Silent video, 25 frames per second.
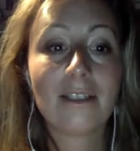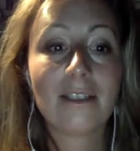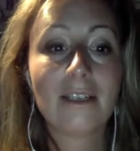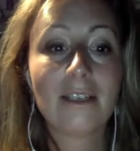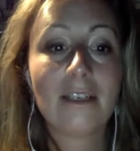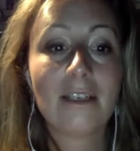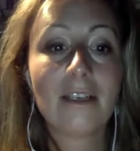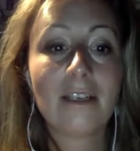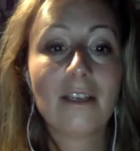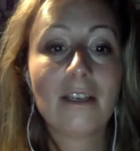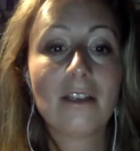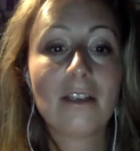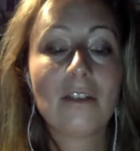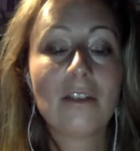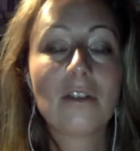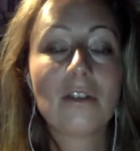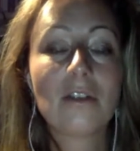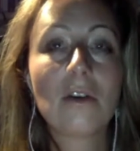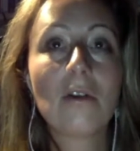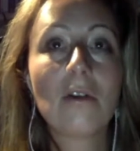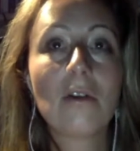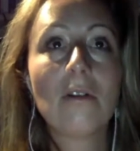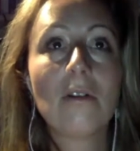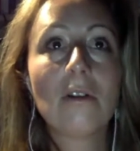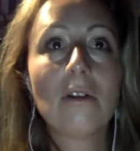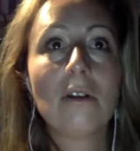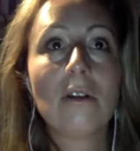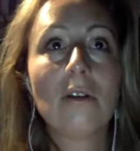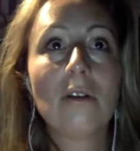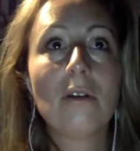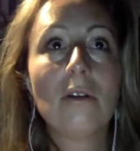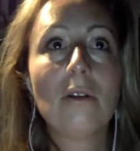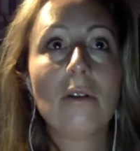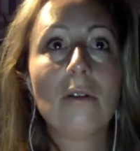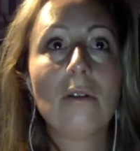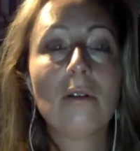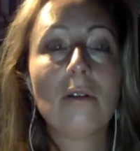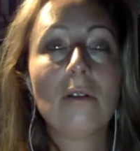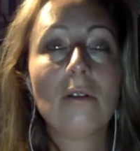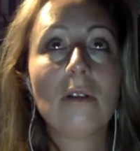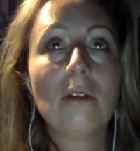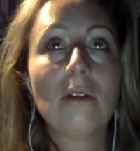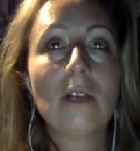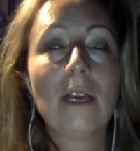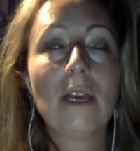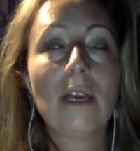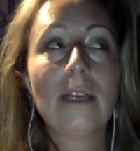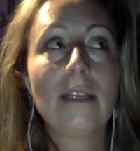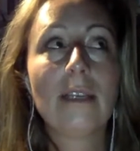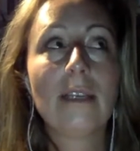So,
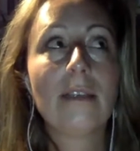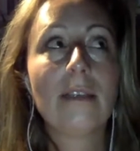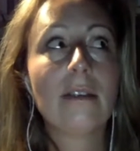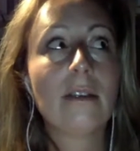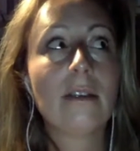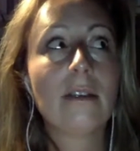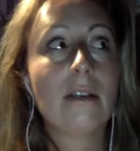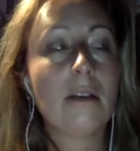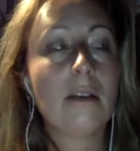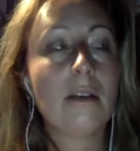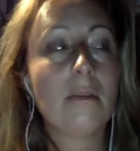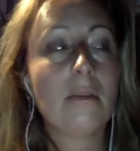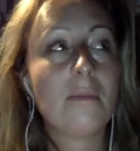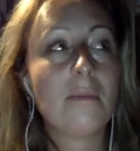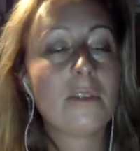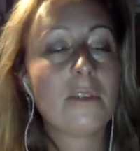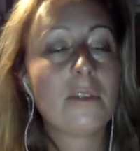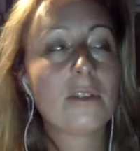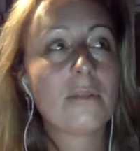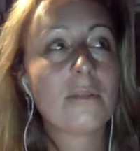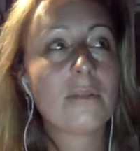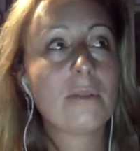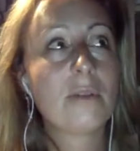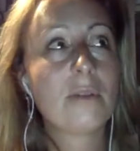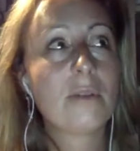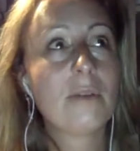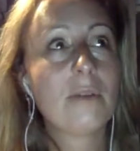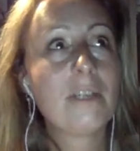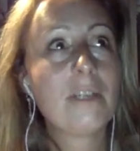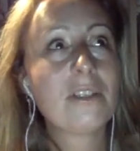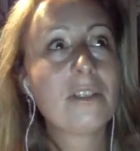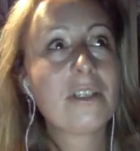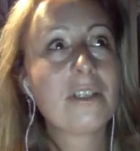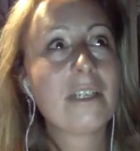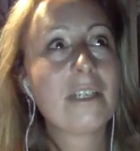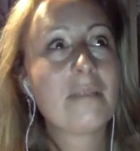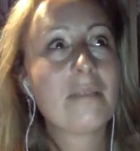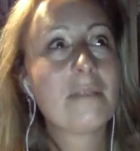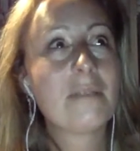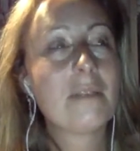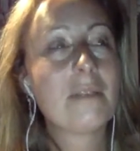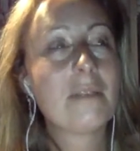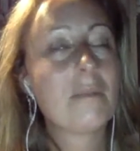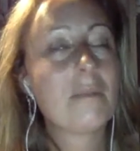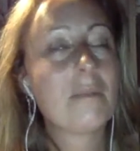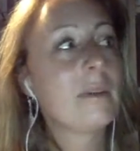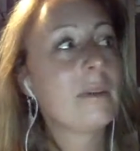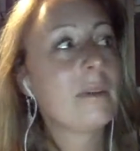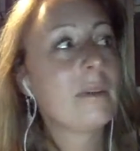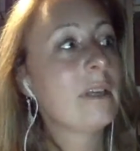like, just one question comes up,
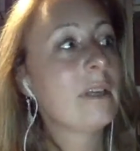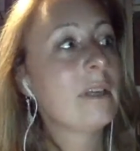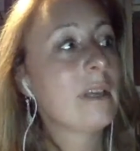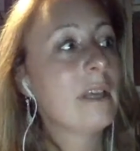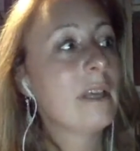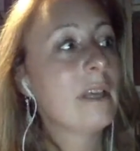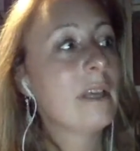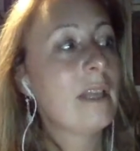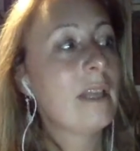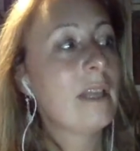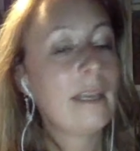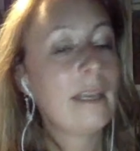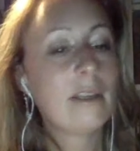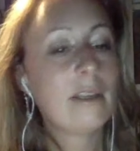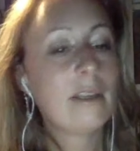like,